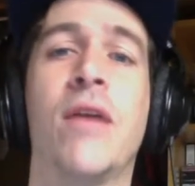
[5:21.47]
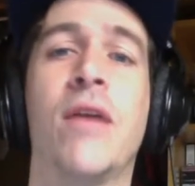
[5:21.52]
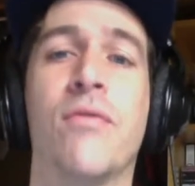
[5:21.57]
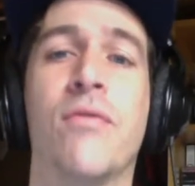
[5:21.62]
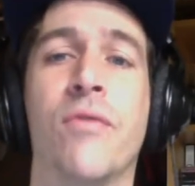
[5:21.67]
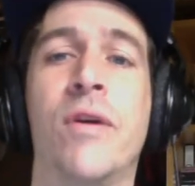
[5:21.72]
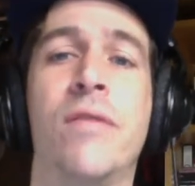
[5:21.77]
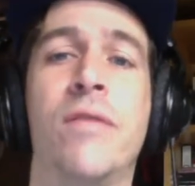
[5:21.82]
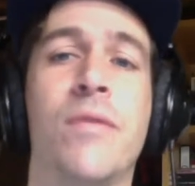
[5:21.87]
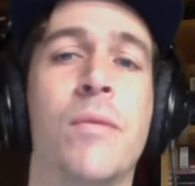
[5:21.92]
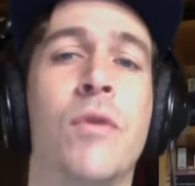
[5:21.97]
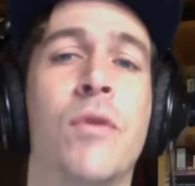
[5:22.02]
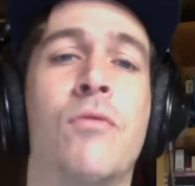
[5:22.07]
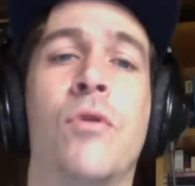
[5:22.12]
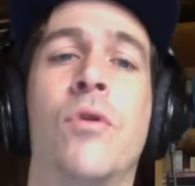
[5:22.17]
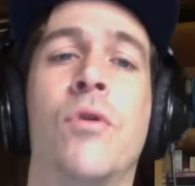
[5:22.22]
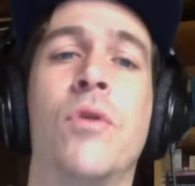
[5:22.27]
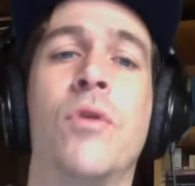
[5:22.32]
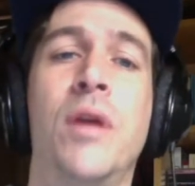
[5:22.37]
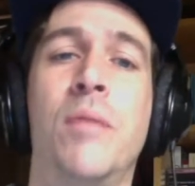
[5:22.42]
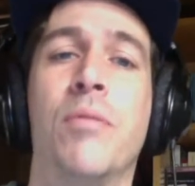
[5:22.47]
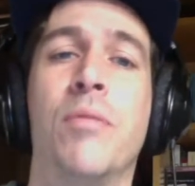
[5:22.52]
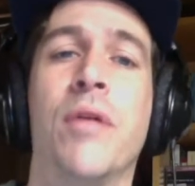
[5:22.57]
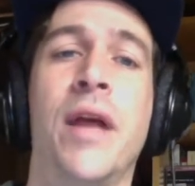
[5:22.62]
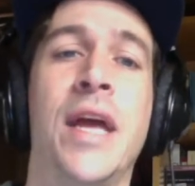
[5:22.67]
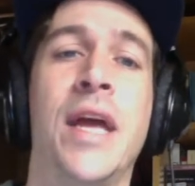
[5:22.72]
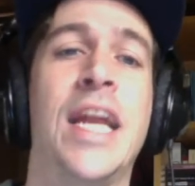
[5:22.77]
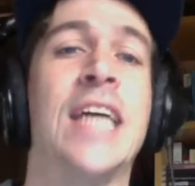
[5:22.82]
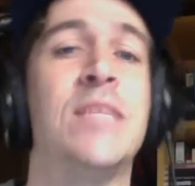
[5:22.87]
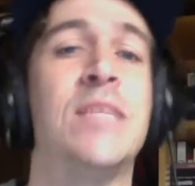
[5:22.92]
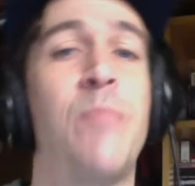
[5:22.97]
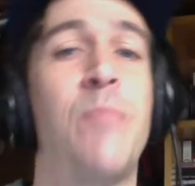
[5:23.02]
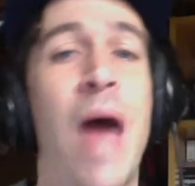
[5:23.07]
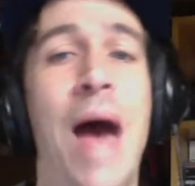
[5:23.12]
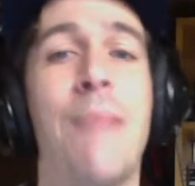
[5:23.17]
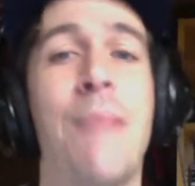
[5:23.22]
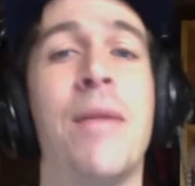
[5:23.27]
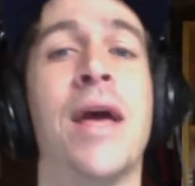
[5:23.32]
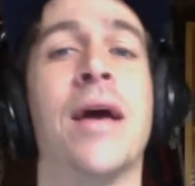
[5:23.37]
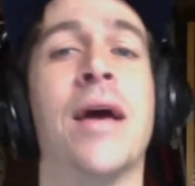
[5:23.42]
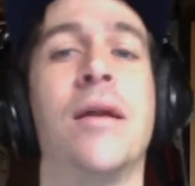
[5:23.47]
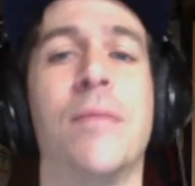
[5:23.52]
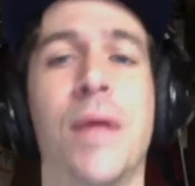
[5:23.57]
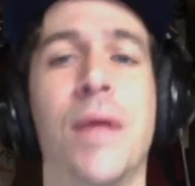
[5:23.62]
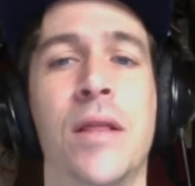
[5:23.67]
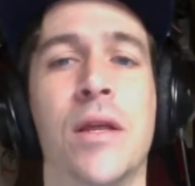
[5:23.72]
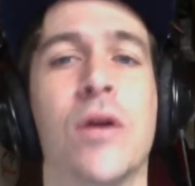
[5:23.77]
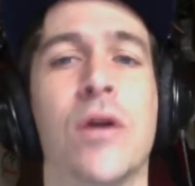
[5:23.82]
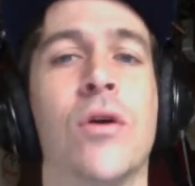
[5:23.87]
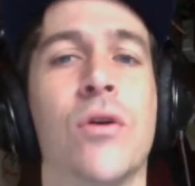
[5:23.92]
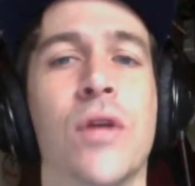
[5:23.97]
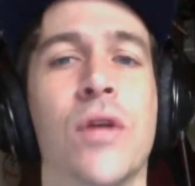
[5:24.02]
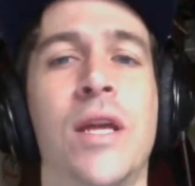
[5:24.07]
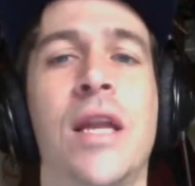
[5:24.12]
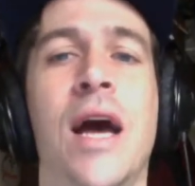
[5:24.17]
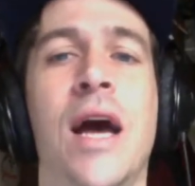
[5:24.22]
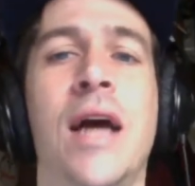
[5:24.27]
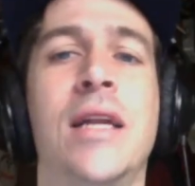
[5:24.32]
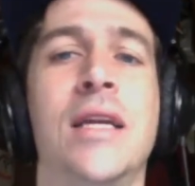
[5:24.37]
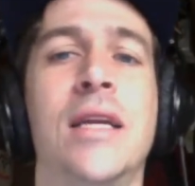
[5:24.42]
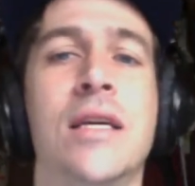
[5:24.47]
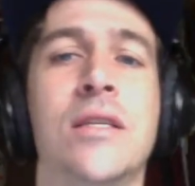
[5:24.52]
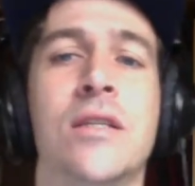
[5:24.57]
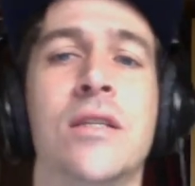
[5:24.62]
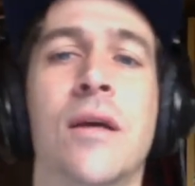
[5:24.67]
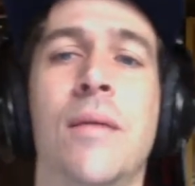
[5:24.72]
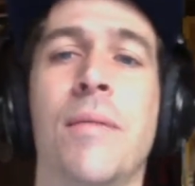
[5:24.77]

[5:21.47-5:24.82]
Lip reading: free from the role he played as Batman in the early 90s